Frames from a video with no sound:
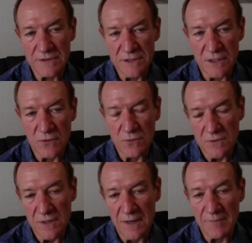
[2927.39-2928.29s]
So
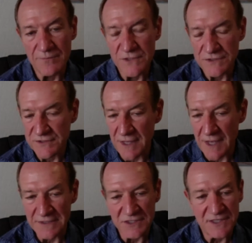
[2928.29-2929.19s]

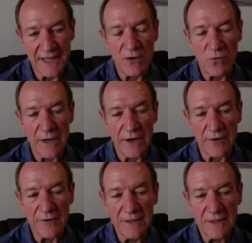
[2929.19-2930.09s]
I just stay aware.